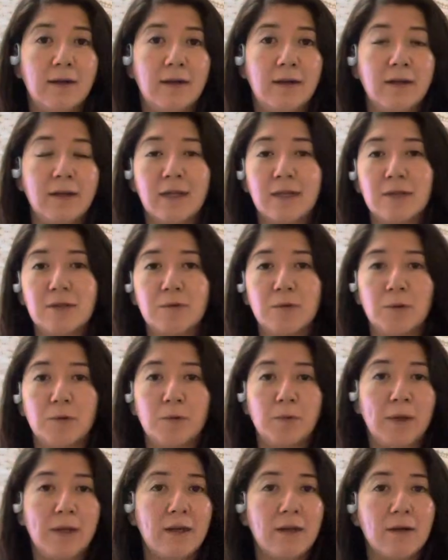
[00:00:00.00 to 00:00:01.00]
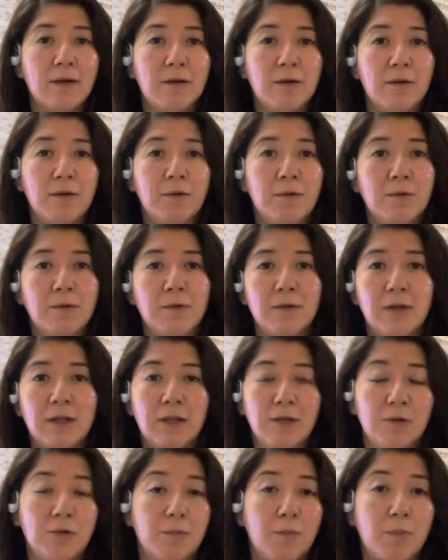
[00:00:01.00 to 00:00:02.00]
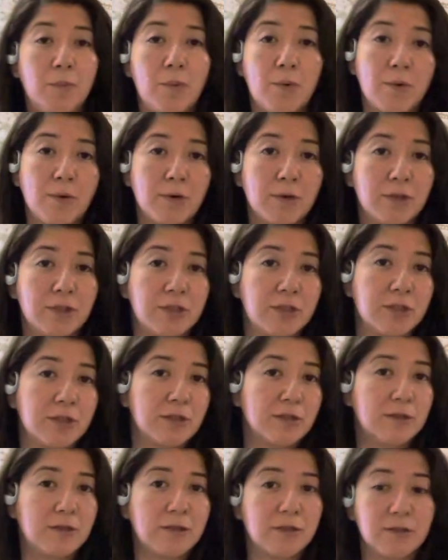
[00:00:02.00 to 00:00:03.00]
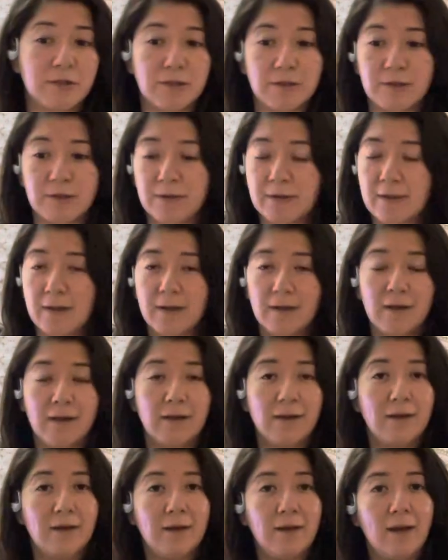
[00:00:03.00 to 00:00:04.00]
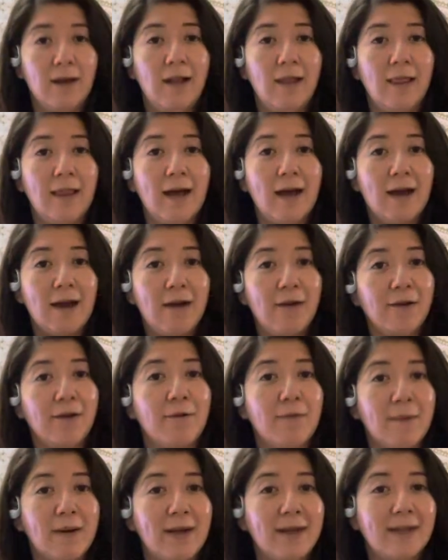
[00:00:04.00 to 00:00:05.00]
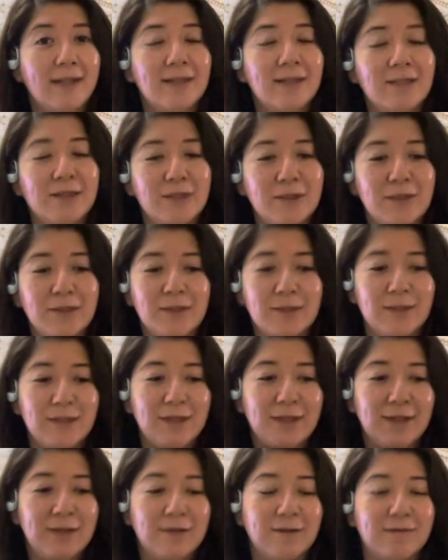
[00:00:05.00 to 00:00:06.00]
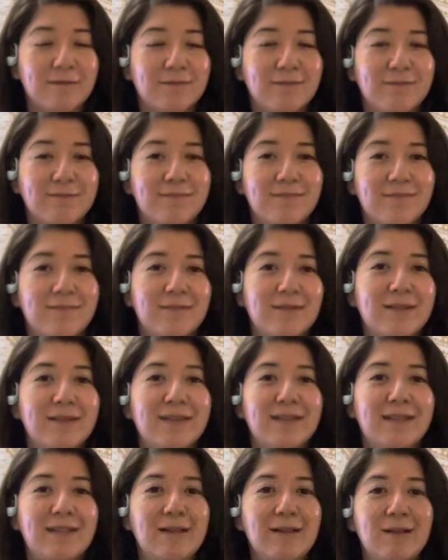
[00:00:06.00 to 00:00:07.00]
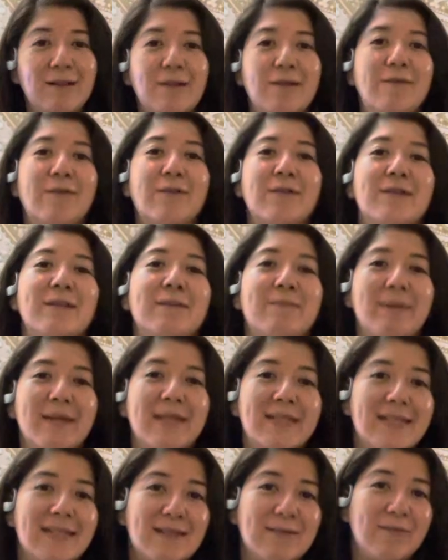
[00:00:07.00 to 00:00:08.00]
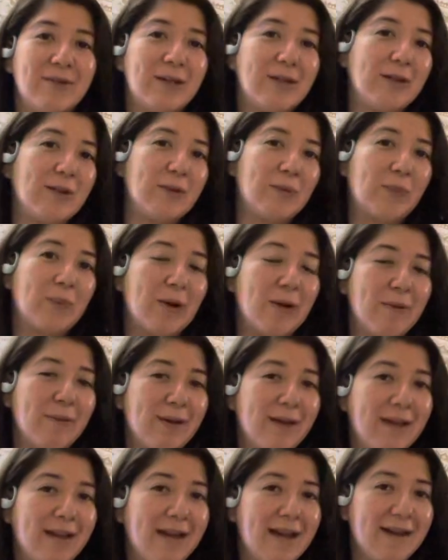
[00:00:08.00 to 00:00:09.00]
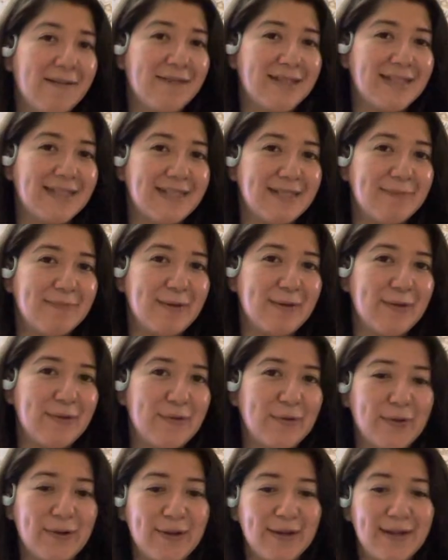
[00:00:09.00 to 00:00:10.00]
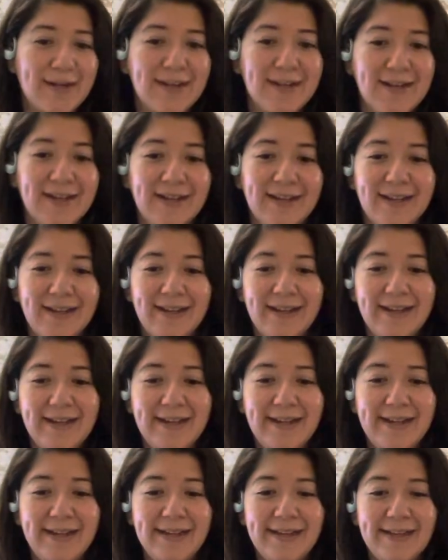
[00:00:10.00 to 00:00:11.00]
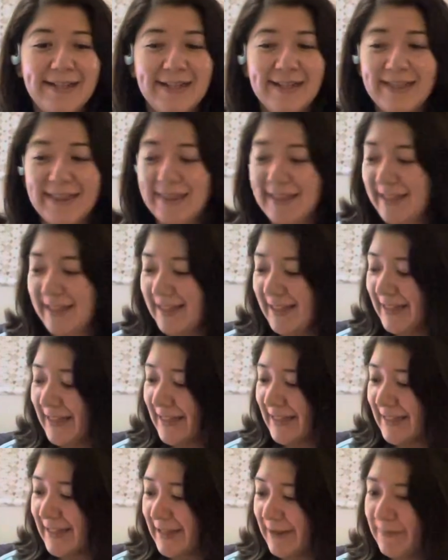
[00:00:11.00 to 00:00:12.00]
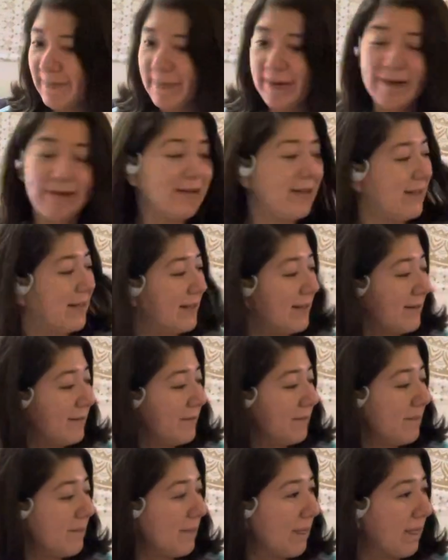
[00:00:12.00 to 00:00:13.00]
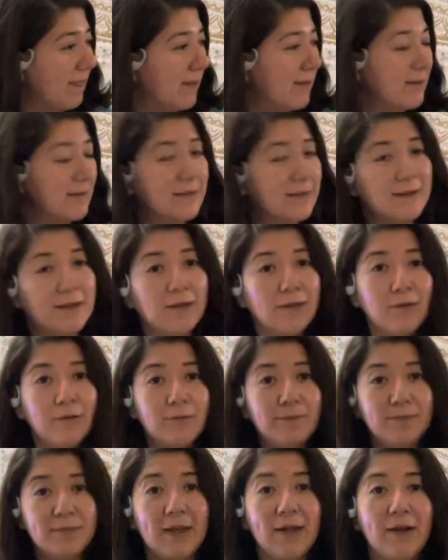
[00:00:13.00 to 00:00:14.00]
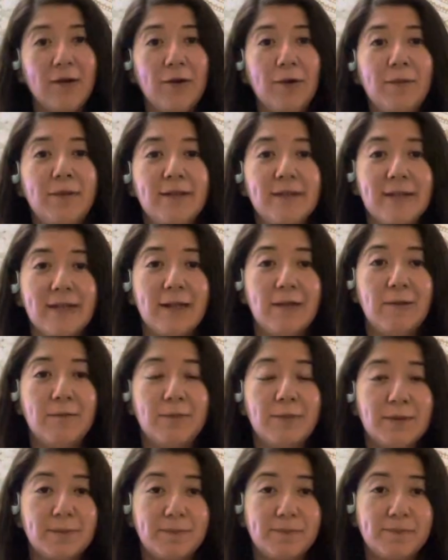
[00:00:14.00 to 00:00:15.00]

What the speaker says: next to a window, in your porch. Just allow your mind to, you know, look for spaces where you probably haven't seen before. And I think that's about it. So I hope this helps